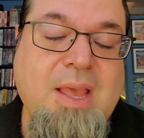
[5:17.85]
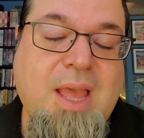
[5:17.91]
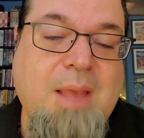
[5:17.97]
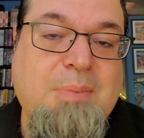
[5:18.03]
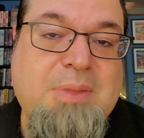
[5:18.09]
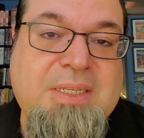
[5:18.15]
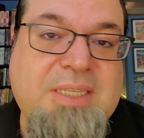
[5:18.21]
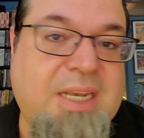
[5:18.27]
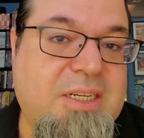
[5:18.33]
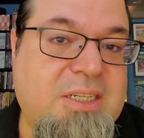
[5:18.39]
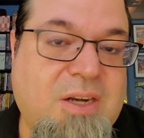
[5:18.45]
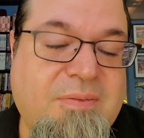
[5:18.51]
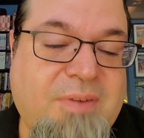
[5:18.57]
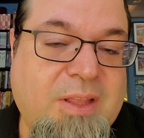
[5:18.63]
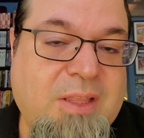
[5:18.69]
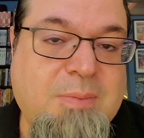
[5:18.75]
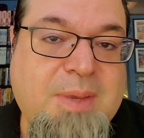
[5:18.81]
And please like, share,
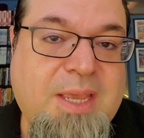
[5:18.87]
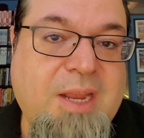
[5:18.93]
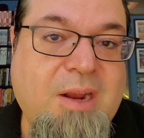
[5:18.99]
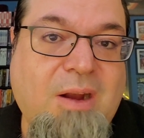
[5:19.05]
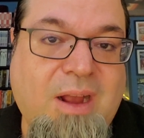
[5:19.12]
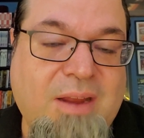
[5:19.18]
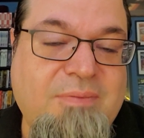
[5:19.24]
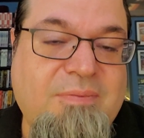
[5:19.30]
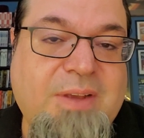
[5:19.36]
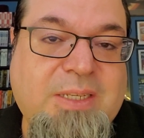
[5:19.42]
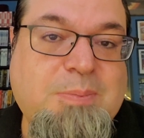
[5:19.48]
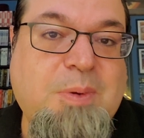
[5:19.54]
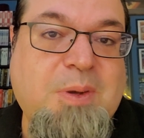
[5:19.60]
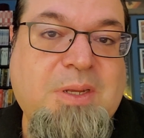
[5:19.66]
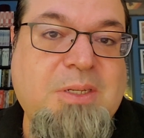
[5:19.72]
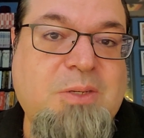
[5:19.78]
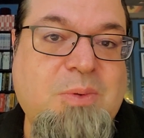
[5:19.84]
follow me here on
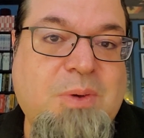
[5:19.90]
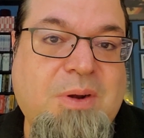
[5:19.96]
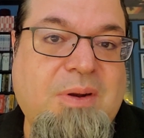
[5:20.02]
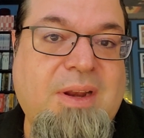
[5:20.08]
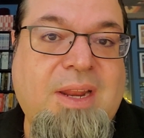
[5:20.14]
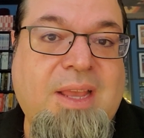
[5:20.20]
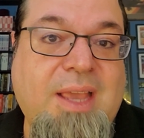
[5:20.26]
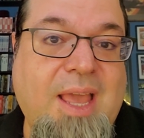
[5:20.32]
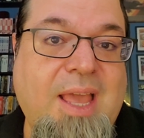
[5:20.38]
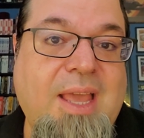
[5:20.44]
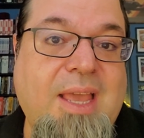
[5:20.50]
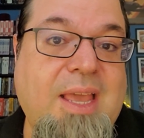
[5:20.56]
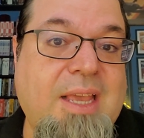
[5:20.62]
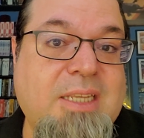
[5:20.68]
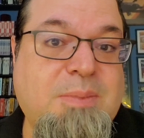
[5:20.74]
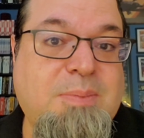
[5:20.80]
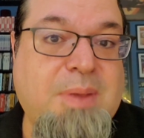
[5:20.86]
Facebook and Twitter at Nick
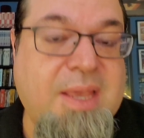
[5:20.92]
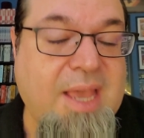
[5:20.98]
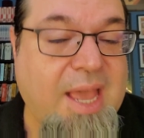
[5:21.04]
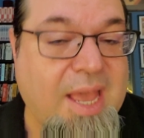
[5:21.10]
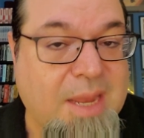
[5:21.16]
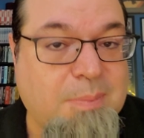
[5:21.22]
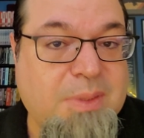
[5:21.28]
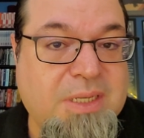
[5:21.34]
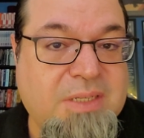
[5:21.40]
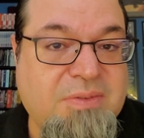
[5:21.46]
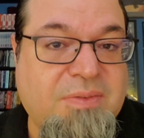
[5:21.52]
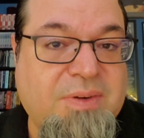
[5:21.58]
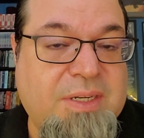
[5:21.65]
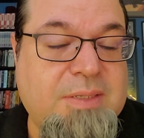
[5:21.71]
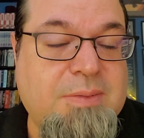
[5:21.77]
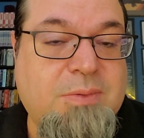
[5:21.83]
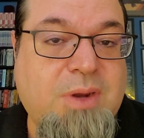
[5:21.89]
AESP. and please feel free
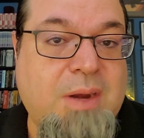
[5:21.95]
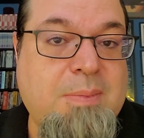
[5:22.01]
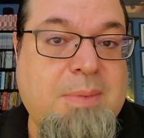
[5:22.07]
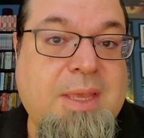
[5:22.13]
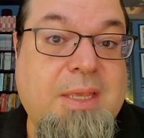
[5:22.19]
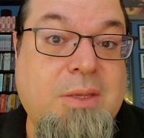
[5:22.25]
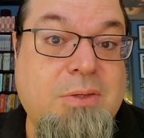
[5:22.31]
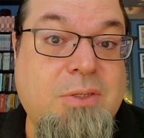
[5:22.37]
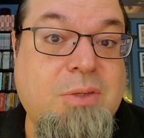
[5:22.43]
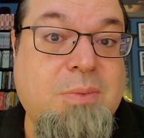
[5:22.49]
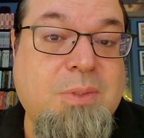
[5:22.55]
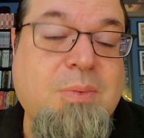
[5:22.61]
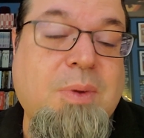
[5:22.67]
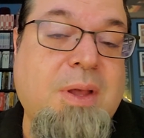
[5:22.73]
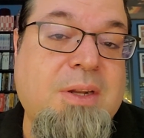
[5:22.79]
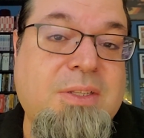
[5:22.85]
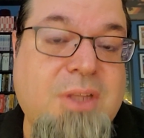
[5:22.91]
to subscribe to me at YouTube as
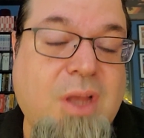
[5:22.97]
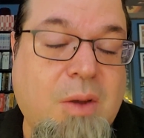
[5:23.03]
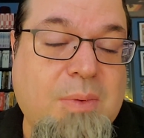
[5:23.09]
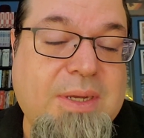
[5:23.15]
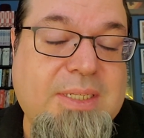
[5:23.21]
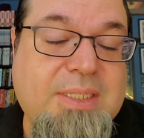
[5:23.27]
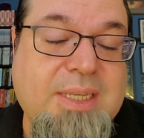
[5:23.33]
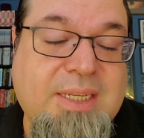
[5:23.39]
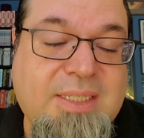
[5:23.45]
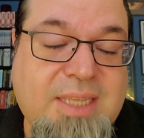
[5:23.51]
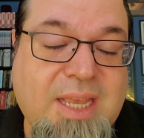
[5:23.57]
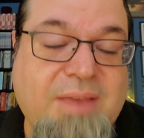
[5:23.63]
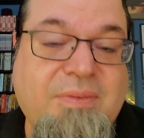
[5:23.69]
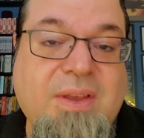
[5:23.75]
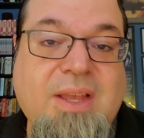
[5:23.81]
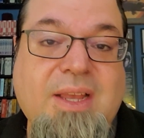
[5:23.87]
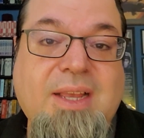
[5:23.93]
well. And as always, stay
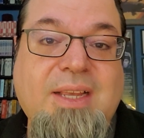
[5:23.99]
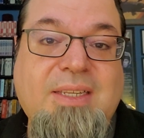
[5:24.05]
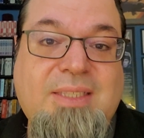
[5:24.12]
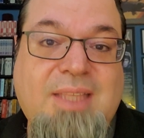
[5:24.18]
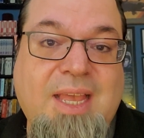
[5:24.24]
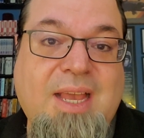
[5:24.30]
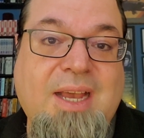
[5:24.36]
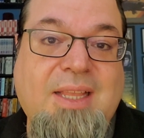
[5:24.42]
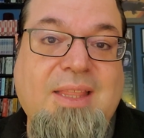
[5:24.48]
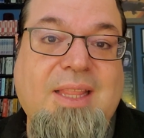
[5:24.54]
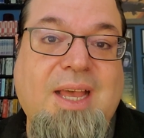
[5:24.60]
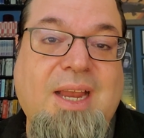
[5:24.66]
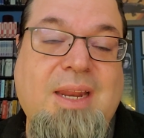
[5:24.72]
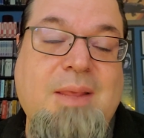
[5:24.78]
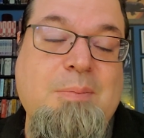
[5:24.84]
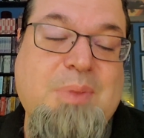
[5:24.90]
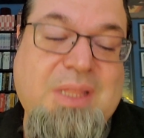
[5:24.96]
safe, stay
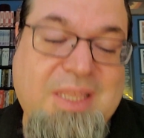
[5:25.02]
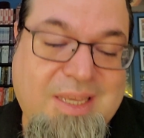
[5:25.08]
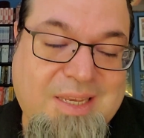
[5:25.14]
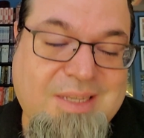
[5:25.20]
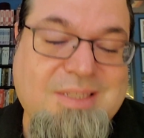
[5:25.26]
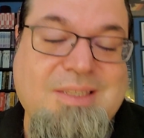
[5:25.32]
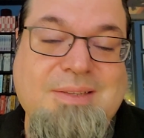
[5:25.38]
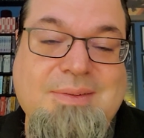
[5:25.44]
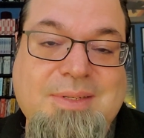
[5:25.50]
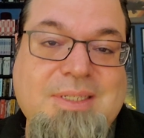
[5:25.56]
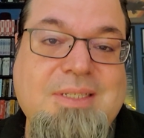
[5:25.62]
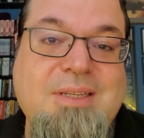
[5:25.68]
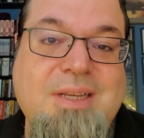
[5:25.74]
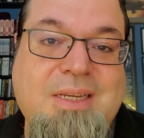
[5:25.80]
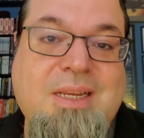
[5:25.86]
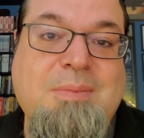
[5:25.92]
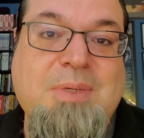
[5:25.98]
online, and please
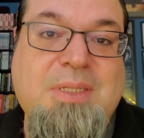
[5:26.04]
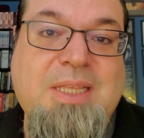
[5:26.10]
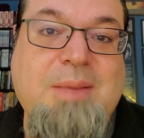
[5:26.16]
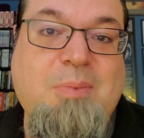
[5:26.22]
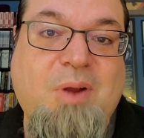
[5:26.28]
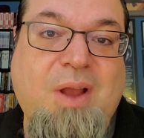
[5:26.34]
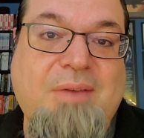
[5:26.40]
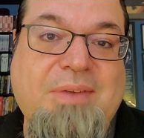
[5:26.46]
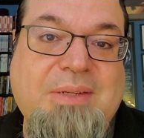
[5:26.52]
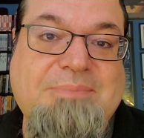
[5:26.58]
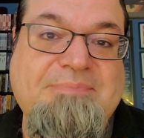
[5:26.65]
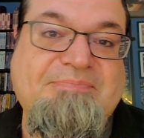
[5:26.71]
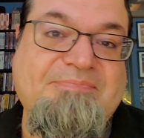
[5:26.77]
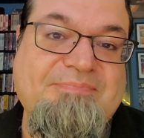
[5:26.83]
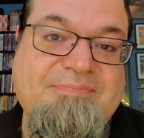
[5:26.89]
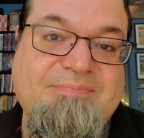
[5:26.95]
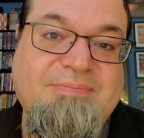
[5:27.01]
attempt to stay private.
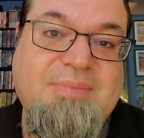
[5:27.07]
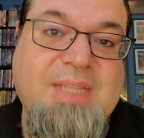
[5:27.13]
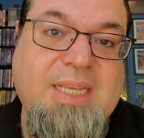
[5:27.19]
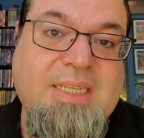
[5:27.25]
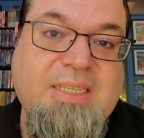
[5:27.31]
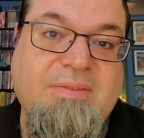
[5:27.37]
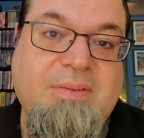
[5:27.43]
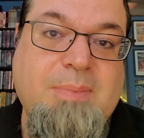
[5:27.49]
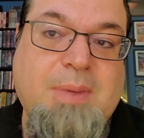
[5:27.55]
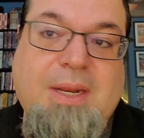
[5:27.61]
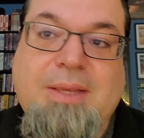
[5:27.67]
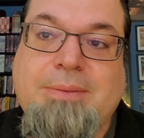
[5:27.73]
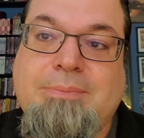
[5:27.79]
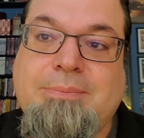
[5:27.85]
Thanks, everybody.